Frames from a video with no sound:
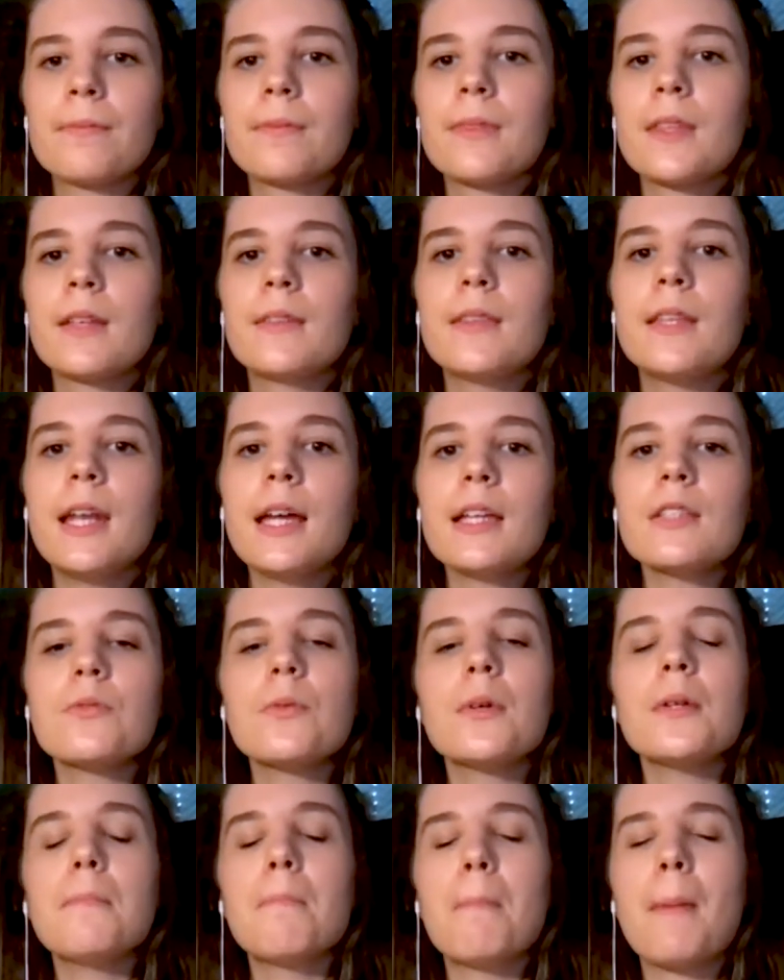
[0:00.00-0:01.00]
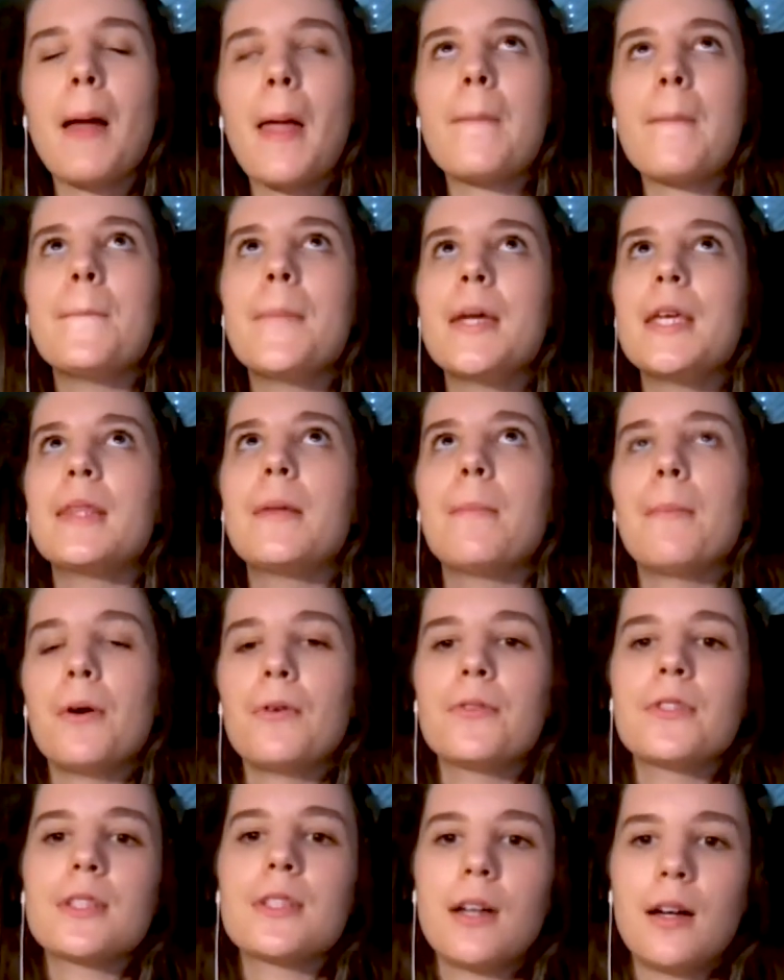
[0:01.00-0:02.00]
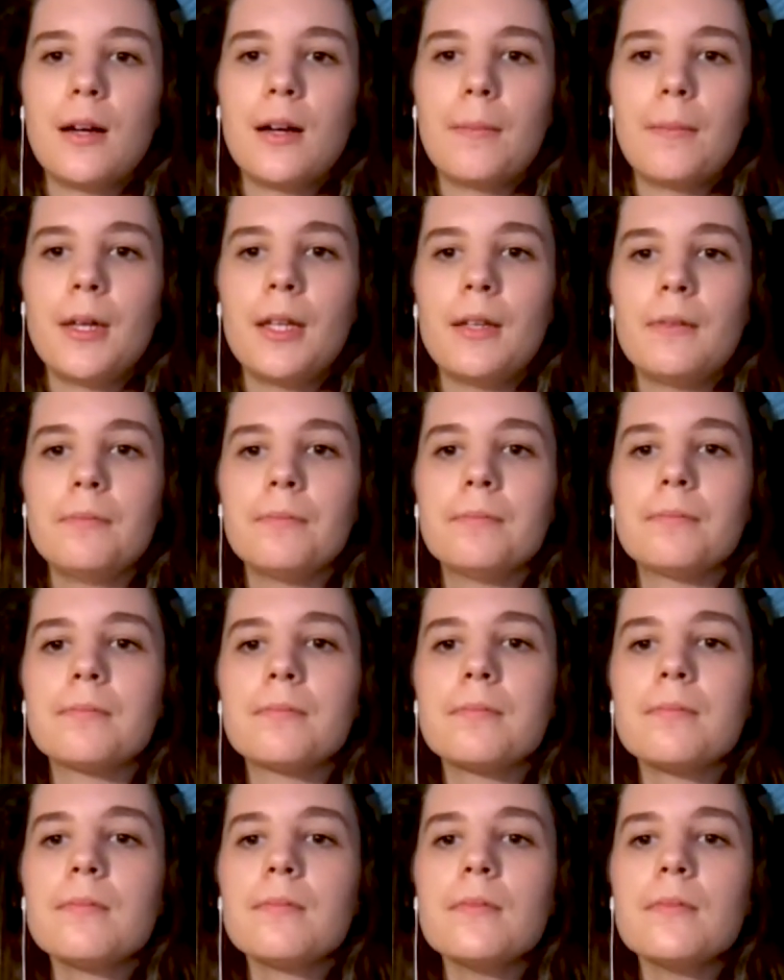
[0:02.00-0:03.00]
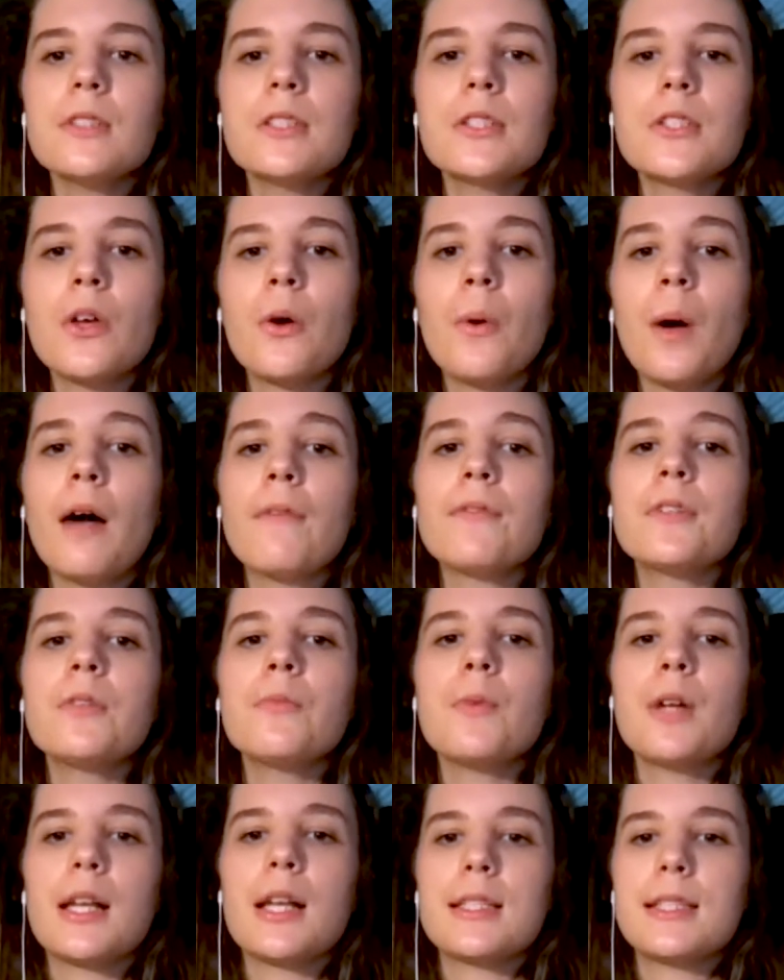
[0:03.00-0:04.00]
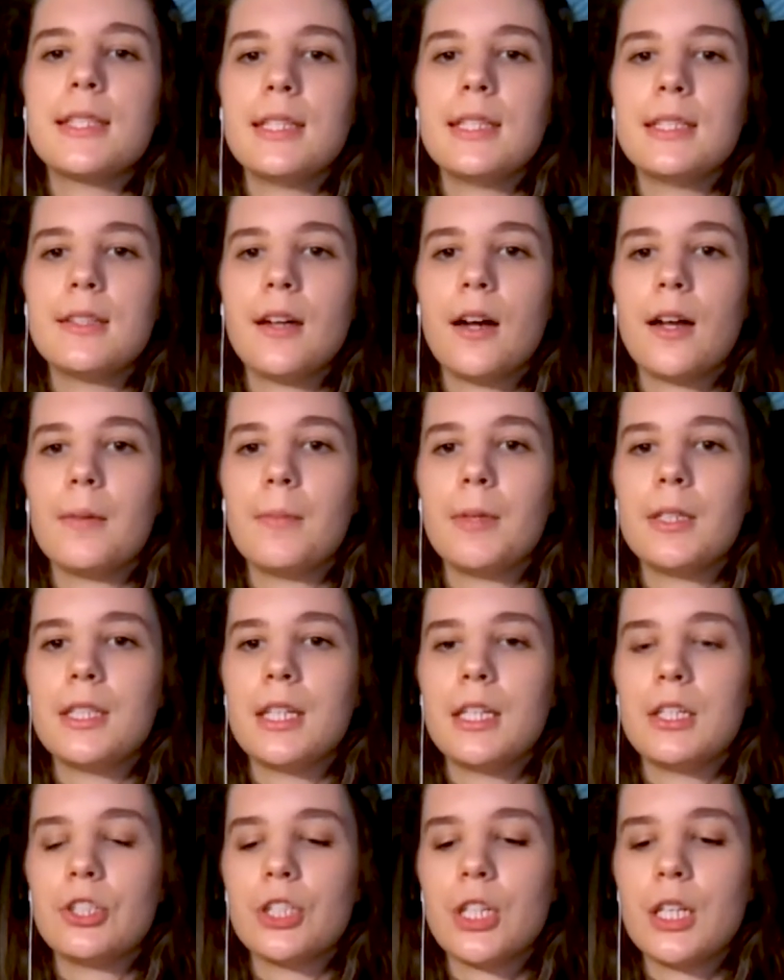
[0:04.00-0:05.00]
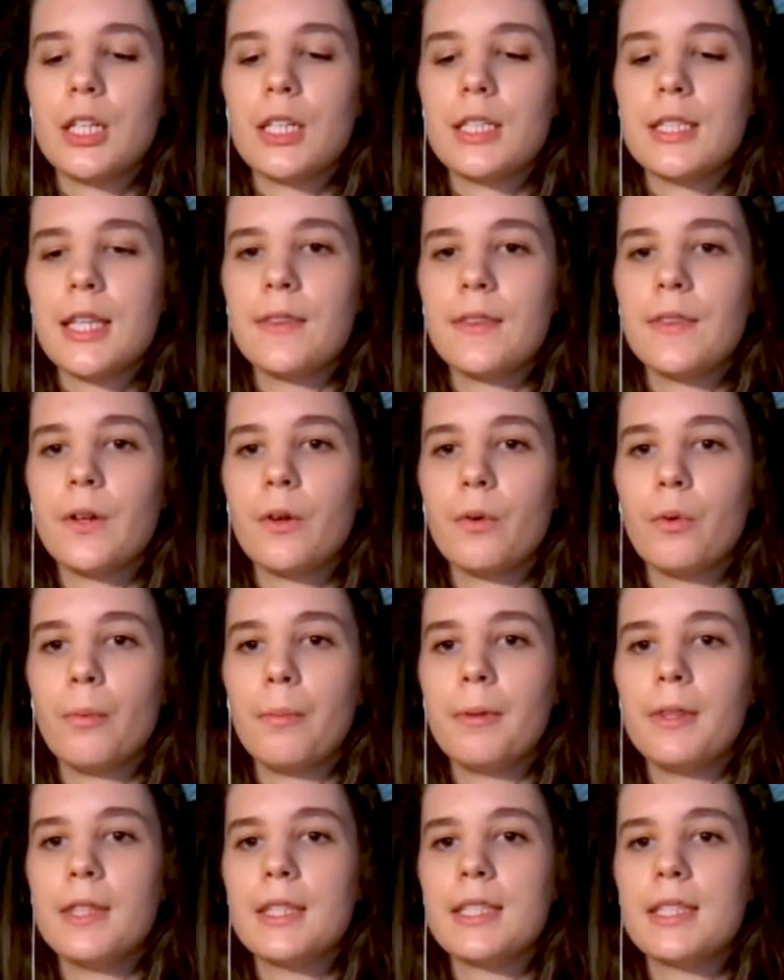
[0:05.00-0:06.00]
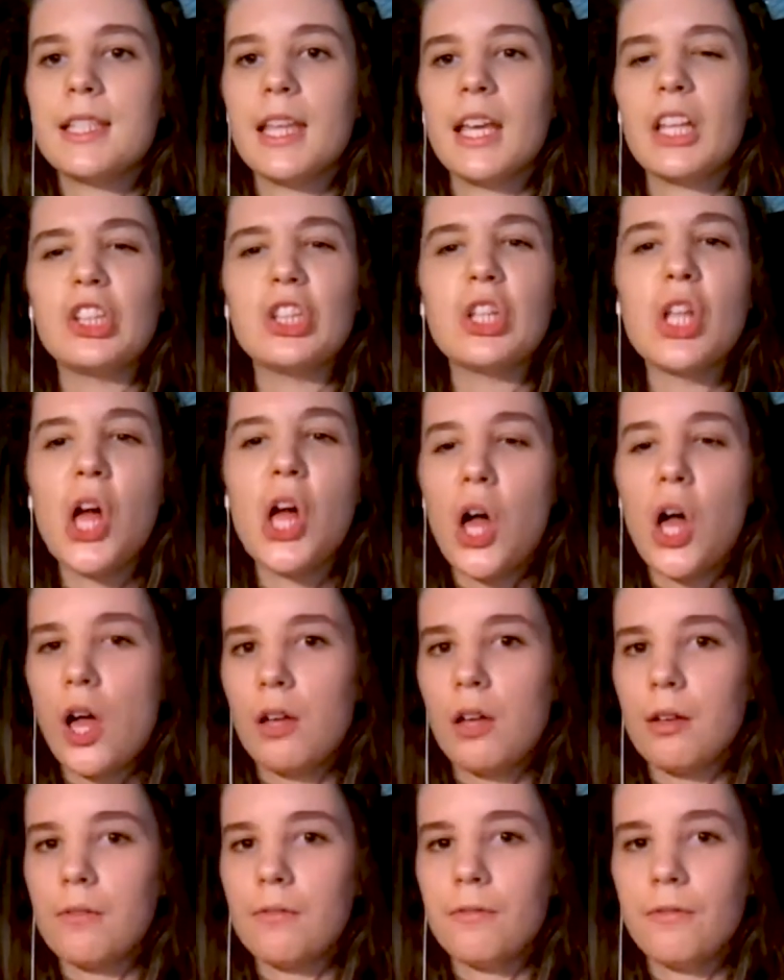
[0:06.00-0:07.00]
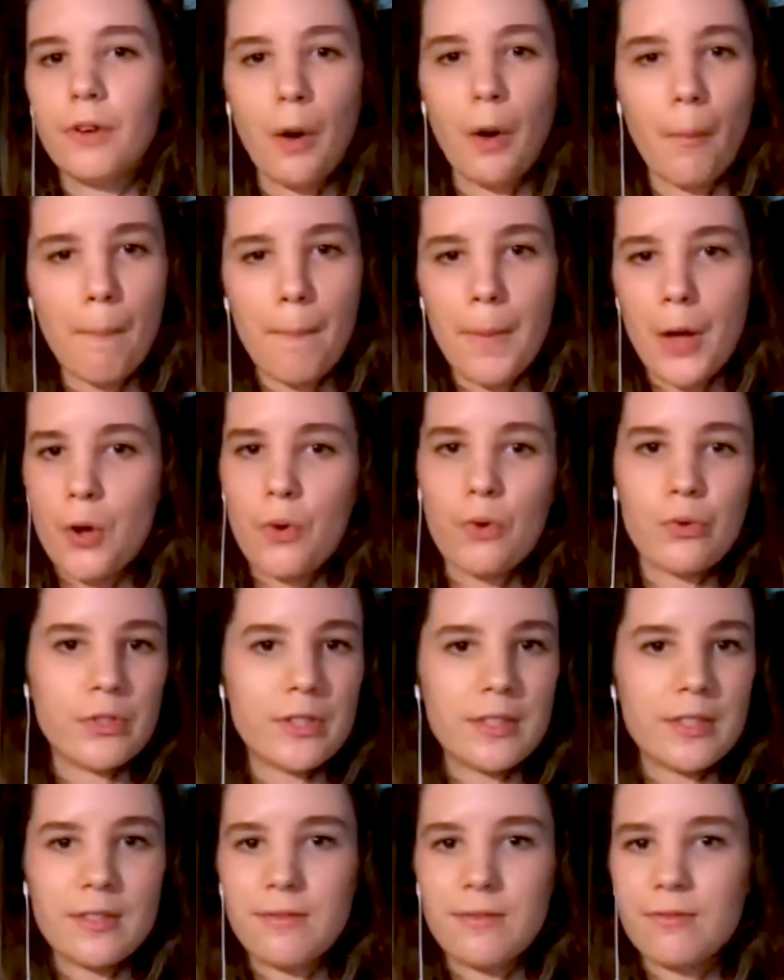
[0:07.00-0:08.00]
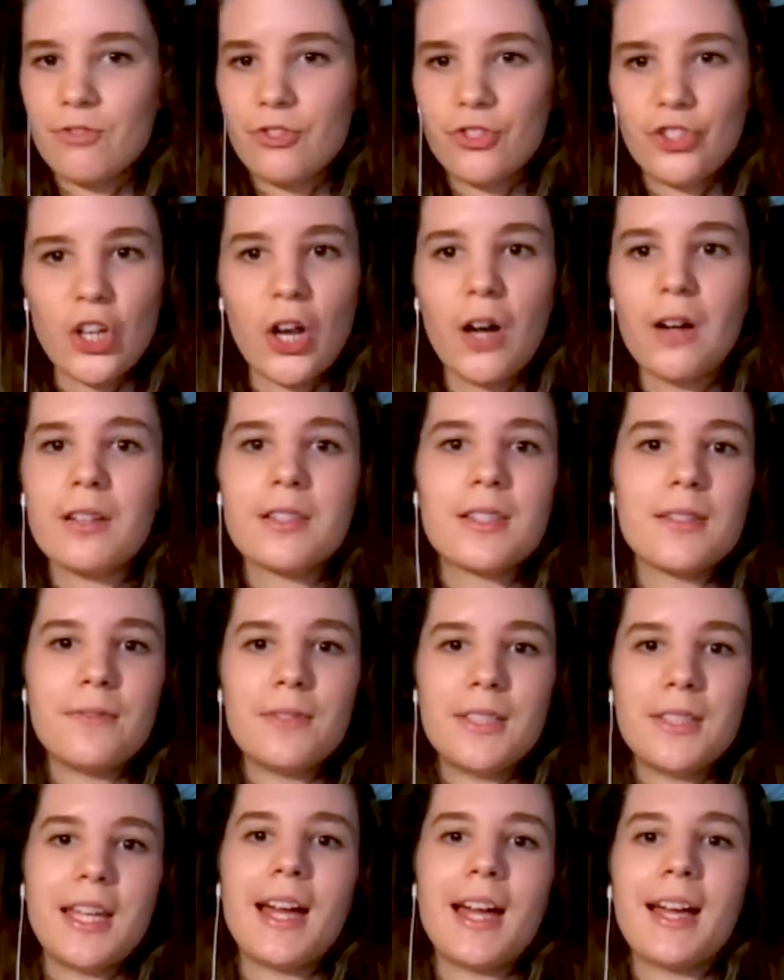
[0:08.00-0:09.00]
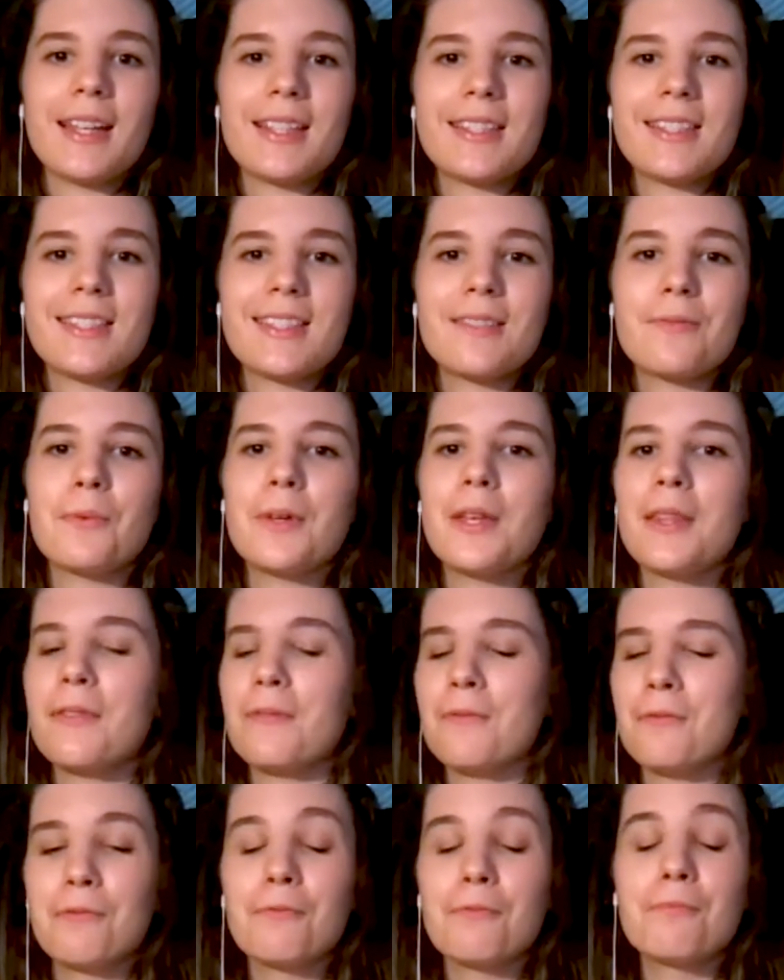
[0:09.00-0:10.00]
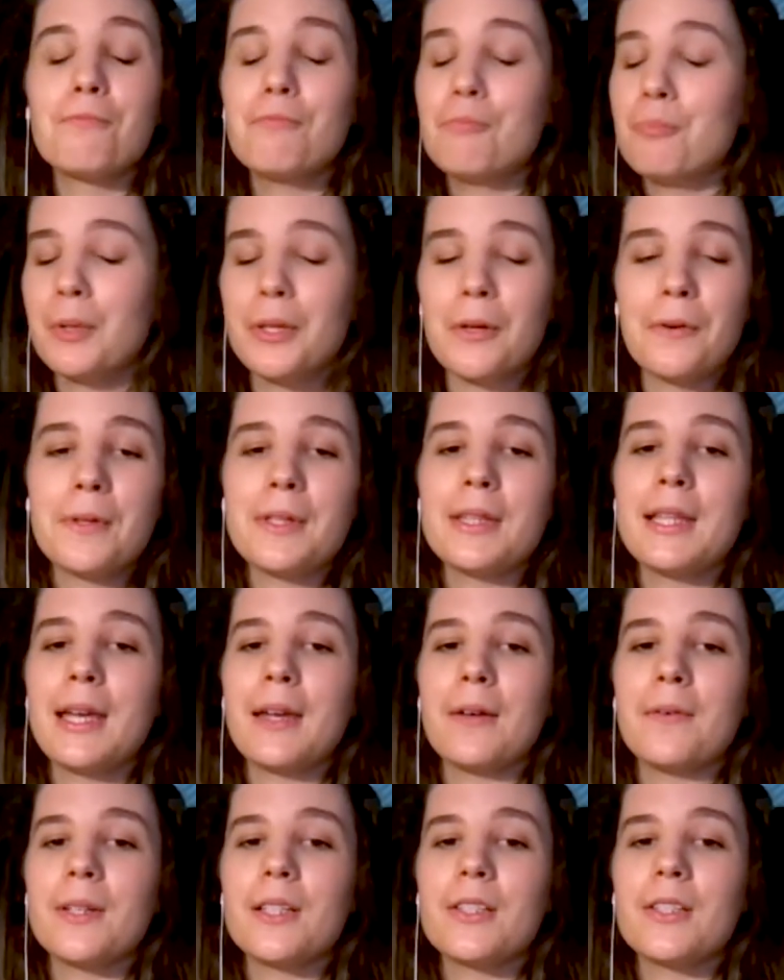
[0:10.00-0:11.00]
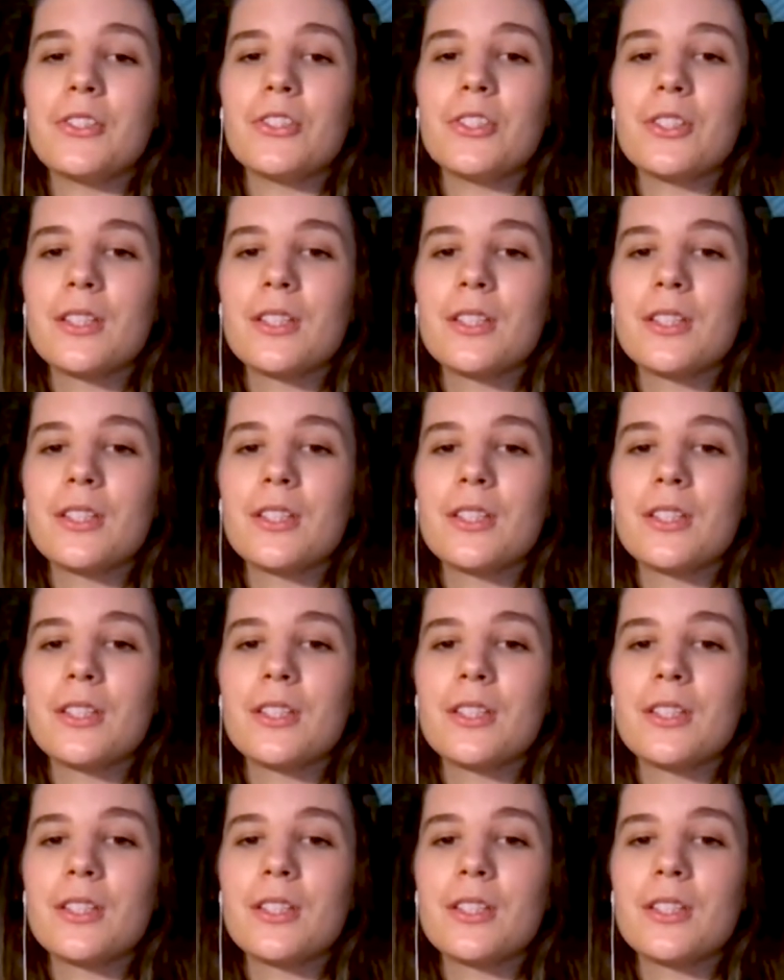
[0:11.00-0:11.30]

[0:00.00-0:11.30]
The next one might be the most common. So often what I see in documentation is that there will be these like long, verbose chunks of text with bloated language.